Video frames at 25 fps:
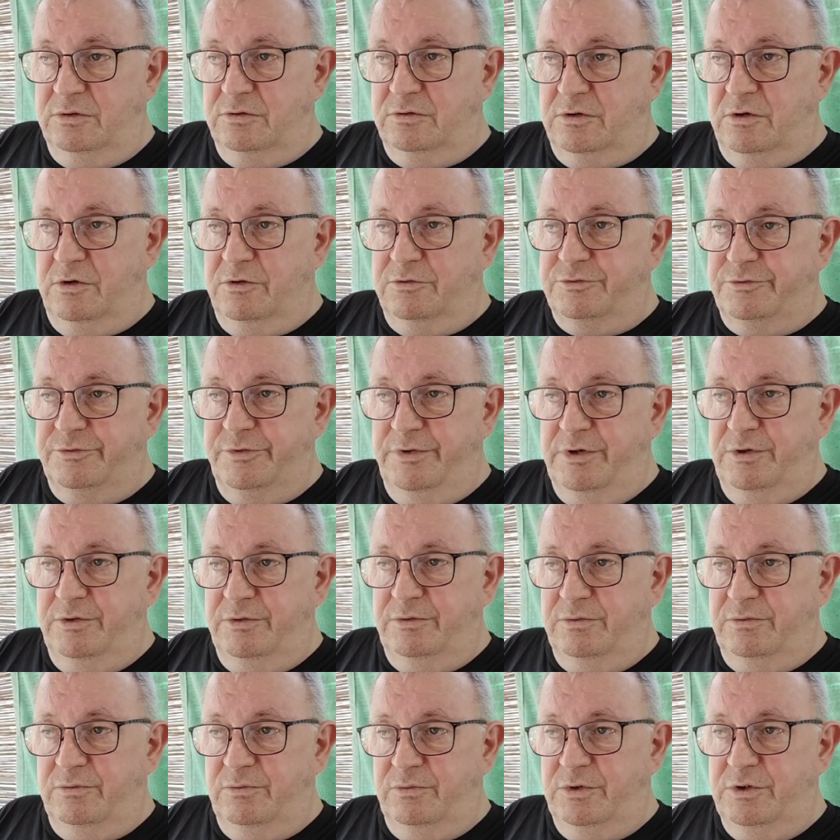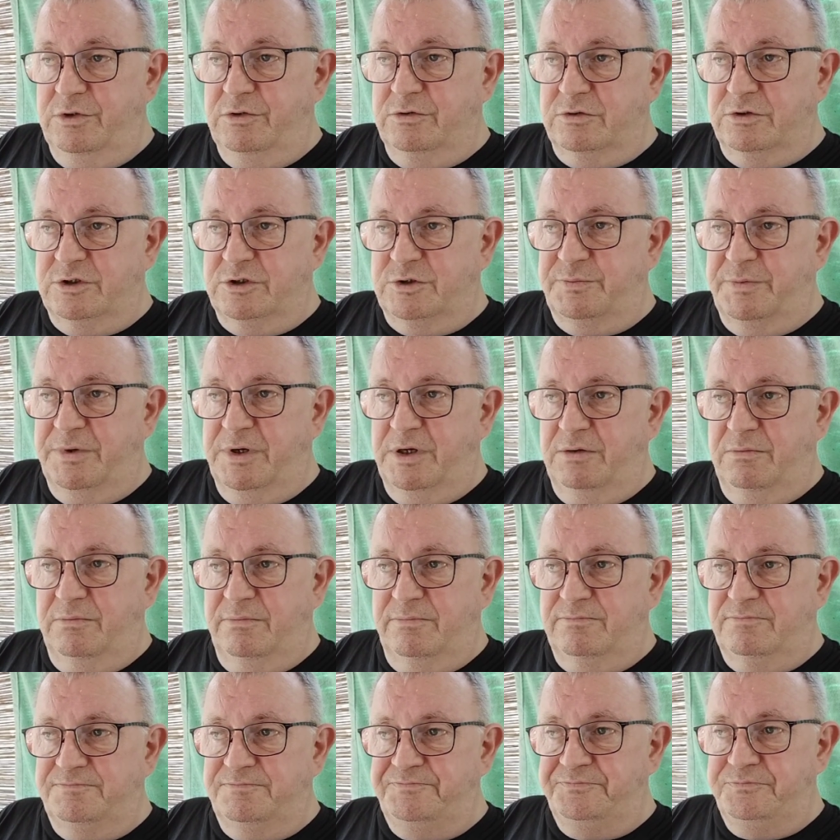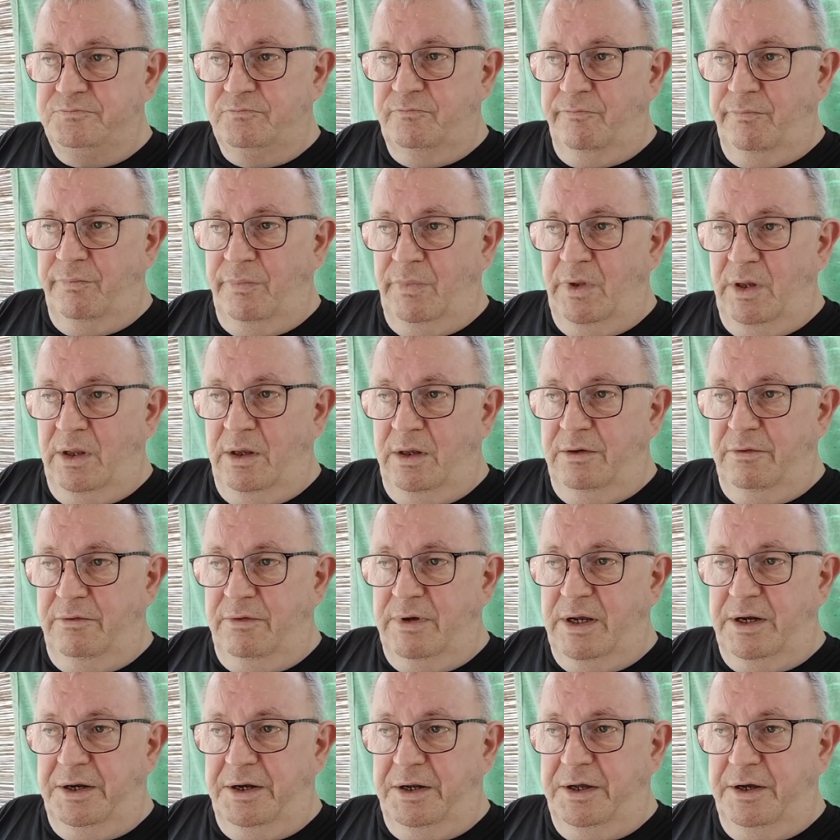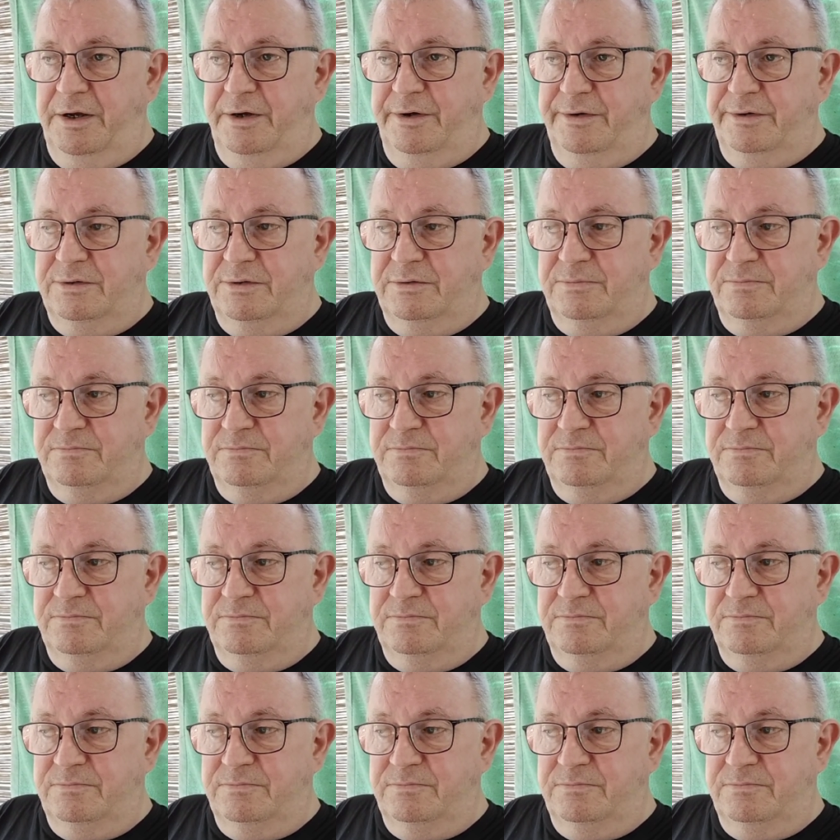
grocery. We usually spend Right now,